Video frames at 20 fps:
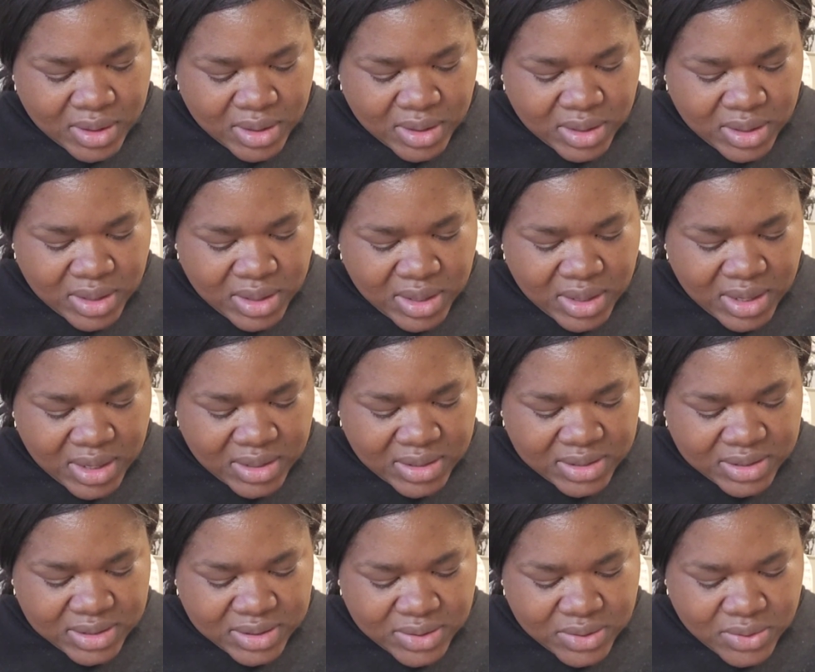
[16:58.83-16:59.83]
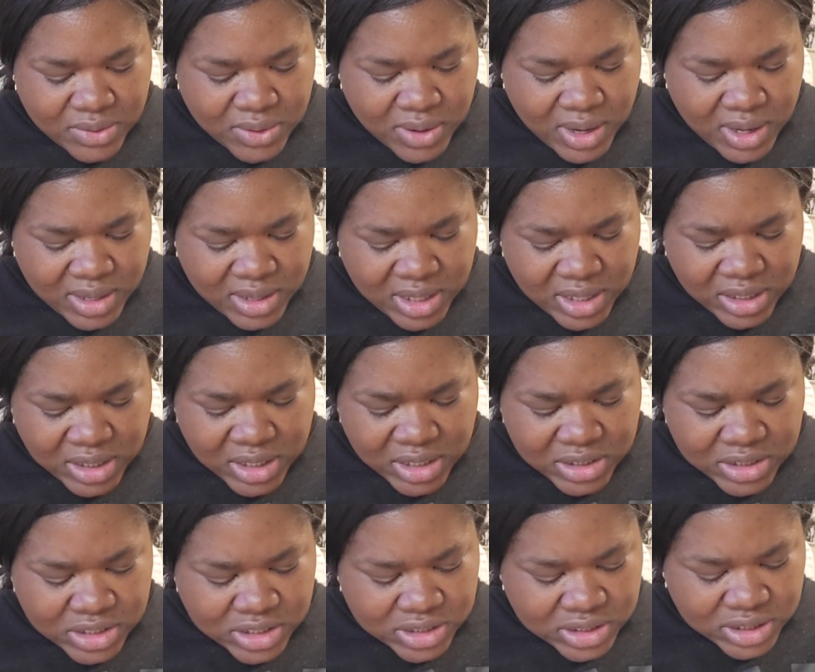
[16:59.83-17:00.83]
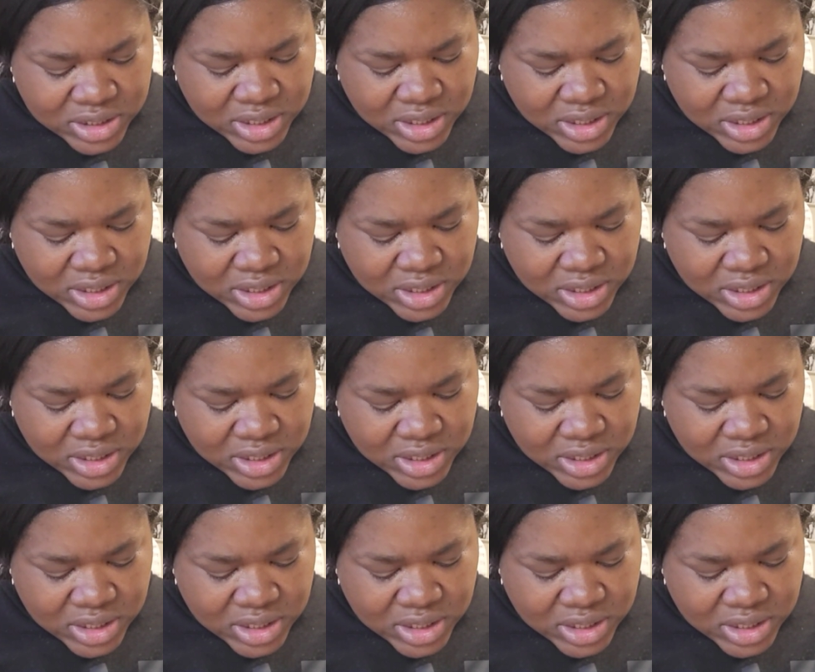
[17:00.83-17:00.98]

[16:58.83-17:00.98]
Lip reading: Yeah, so I think this is